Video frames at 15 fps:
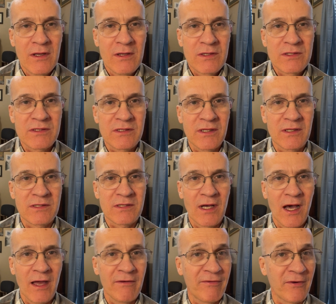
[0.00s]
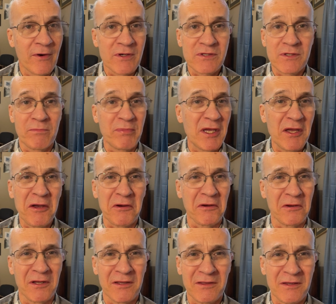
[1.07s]
since I first
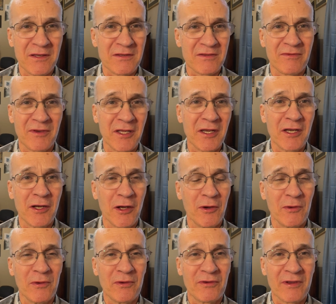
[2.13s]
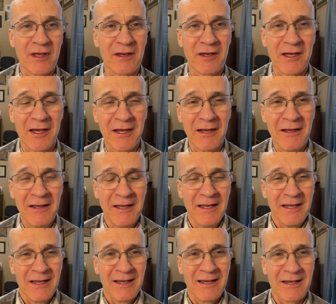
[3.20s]
appeared in these videos and uh,
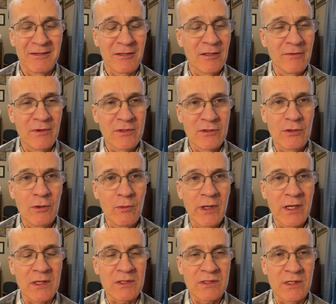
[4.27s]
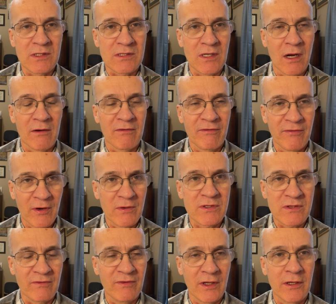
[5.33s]
a little over two weeks since our
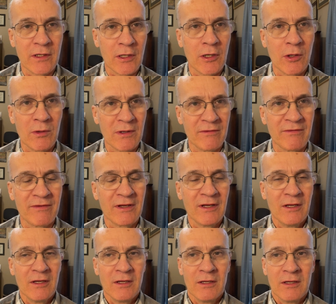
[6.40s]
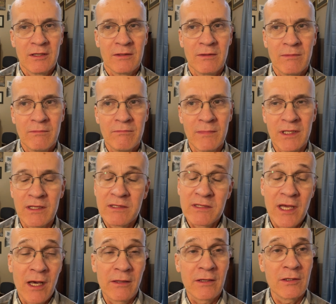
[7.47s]
first video of me
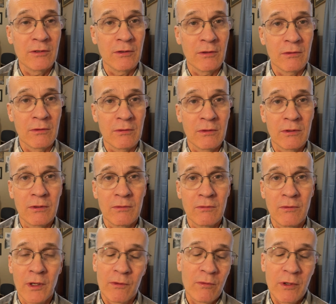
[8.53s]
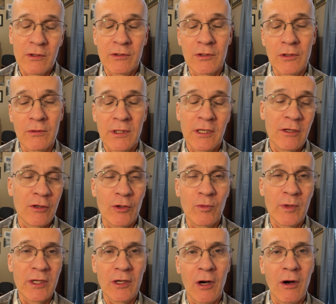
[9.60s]
telling you what we're doing, who
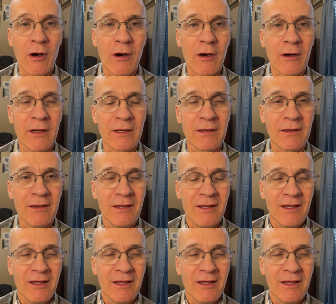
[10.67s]
we are, and